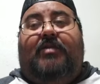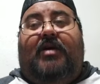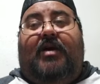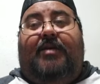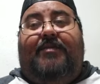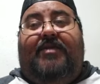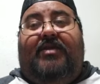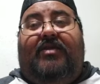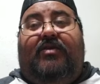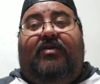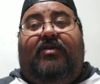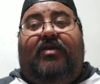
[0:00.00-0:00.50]
I
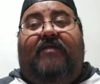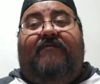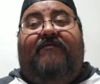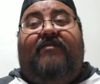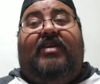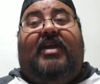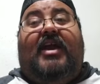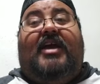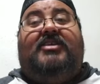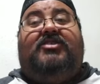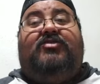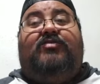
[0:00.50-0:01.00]
mean, if
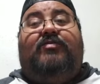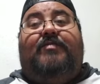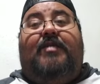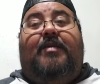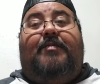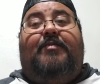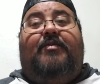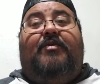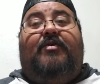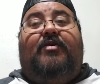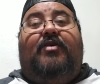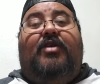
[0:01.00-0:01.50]
you guys
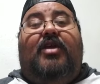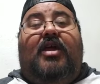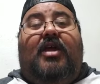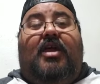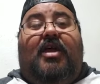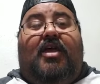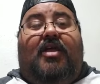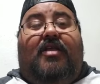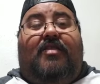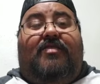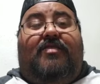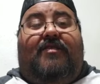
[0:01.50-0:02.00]
remember
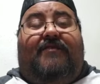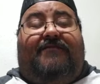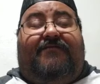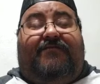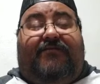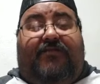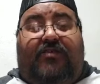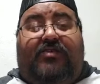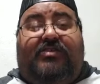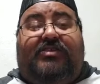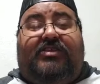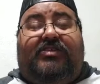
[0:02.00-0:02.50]
the
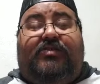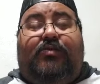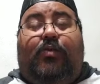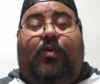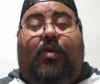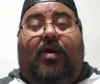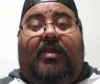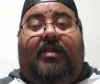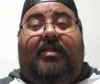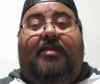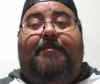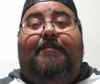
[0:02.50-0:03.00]
first
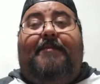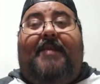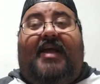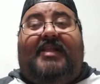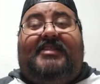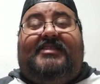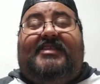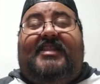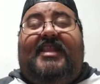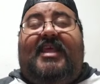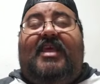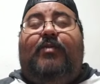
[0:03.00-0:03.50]
one,
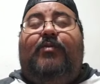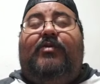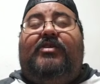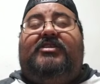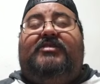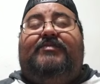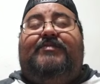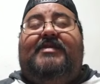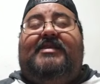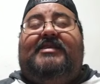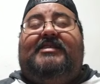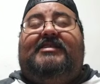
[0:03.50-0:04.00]
Matane,
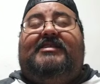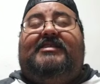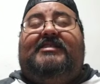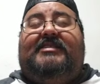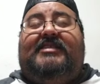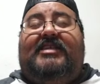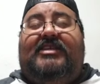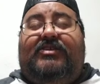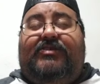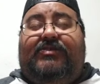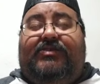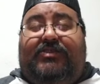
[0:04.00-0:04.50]
which means
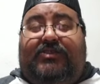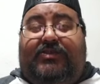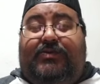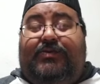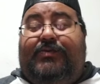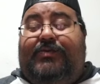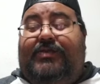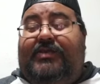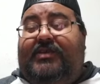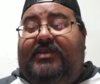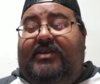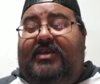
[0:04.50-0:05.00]
see you
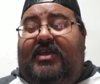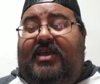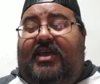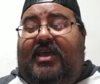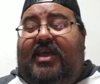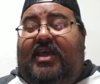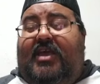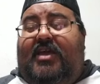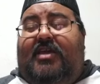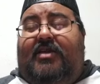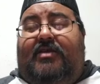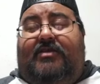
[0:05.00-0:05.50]
soon,
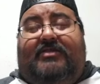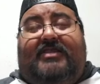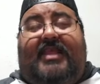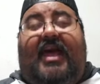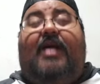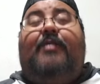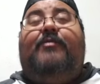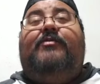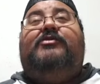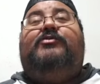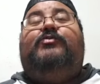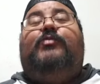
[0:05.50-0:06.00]

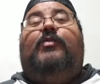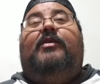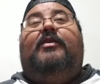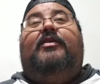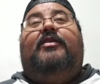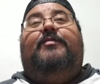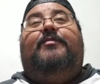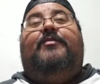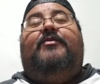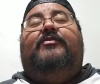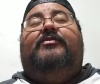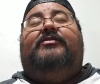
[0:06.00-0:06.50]
that was one of
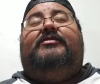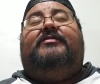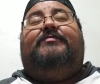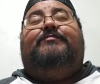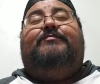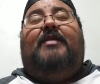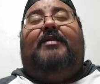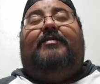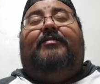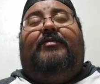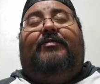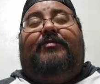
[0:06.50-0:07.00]
the most
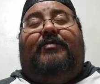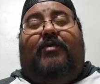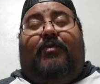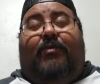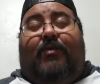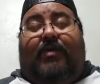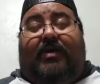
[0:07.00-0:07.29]
memorable